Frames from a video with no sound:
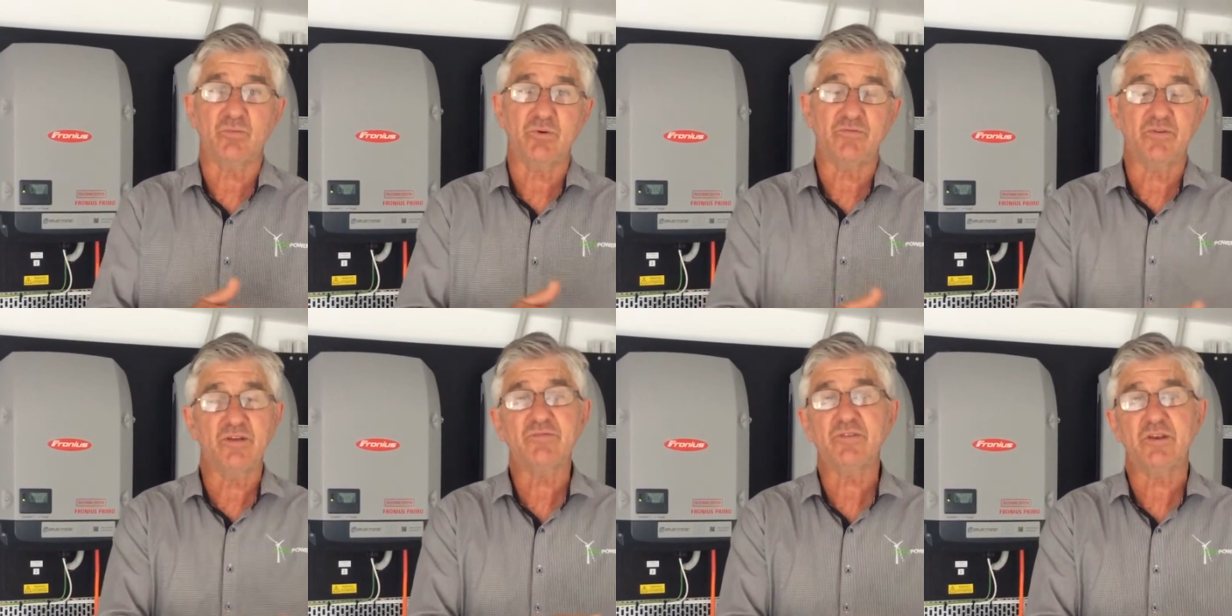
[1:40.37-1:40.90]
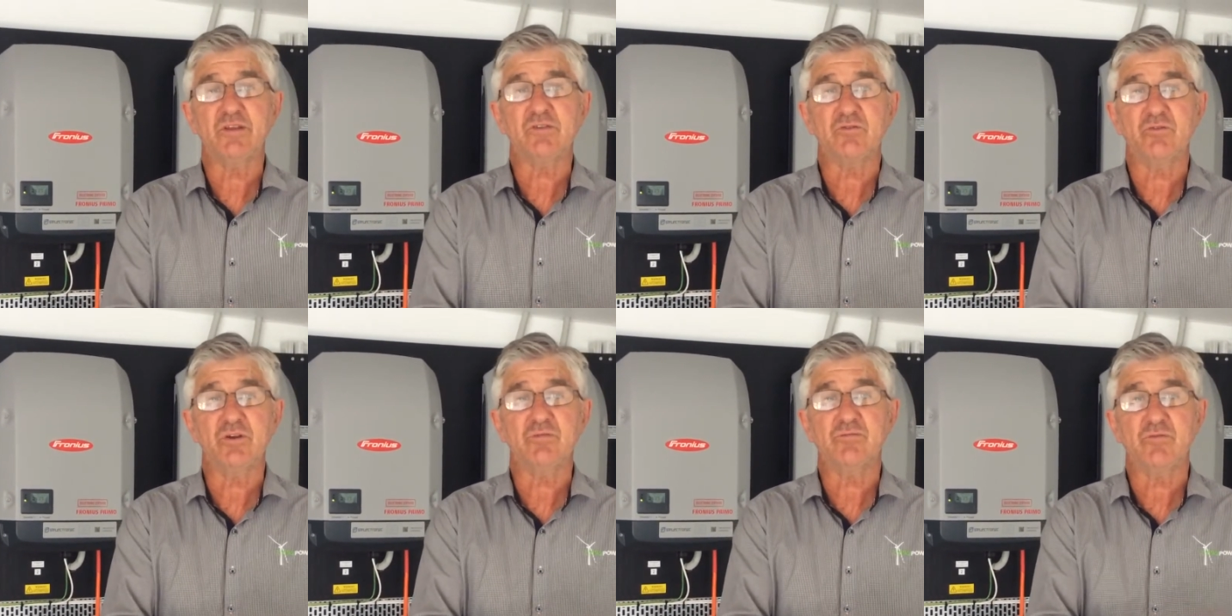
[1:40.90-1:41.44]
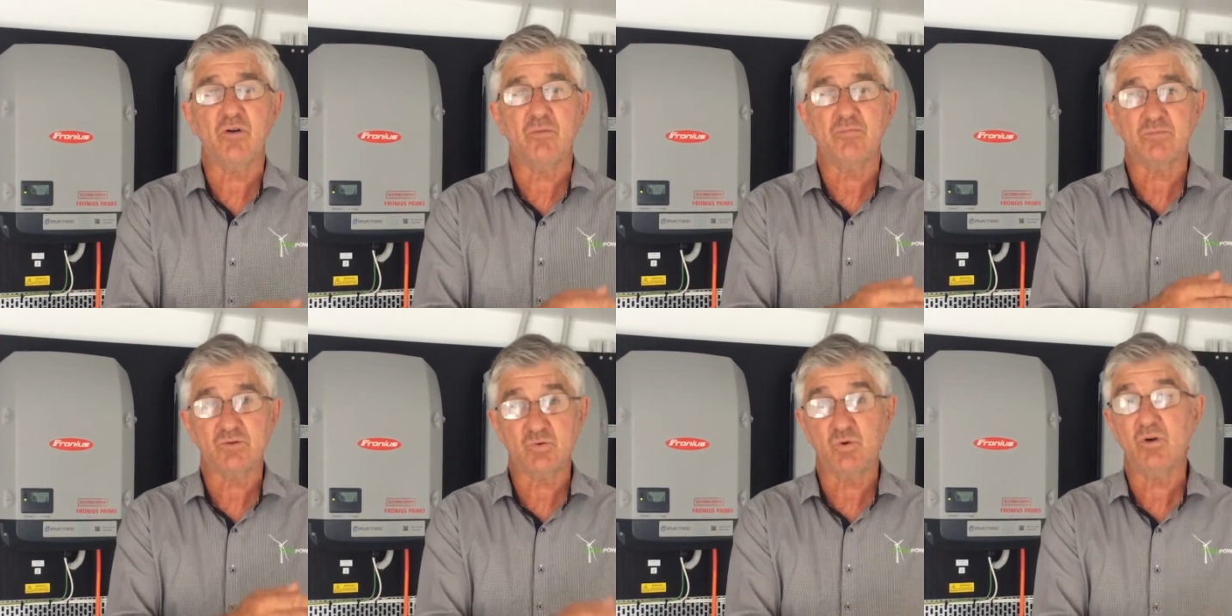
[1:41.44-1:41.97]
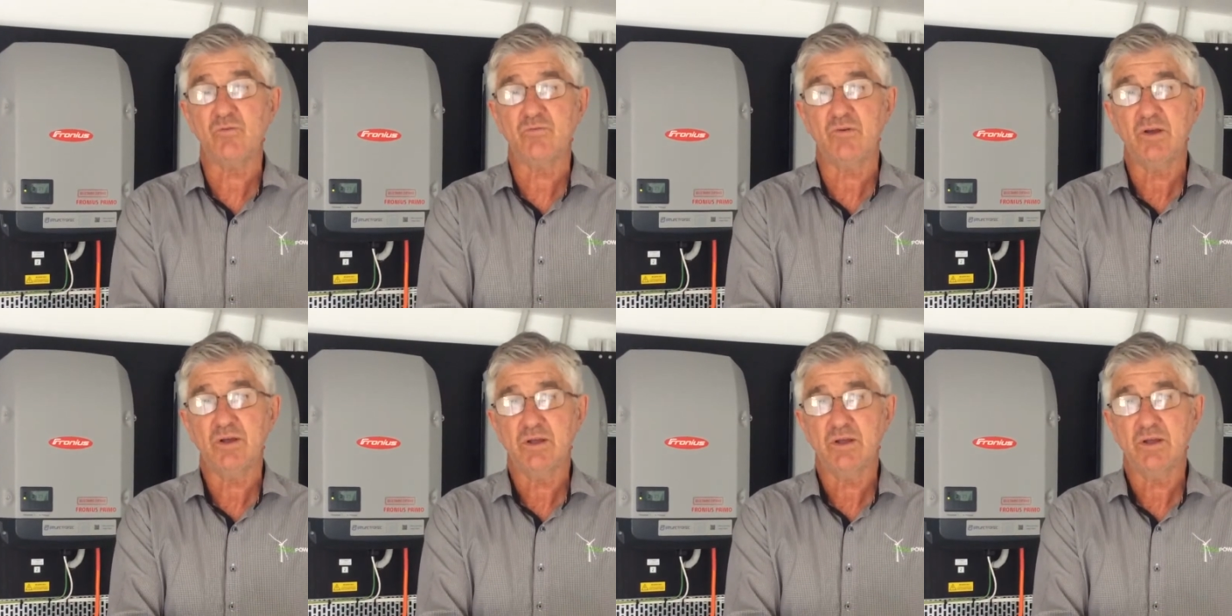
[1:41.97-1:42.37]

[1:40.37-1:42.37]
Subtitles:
We've lifted his grid from 12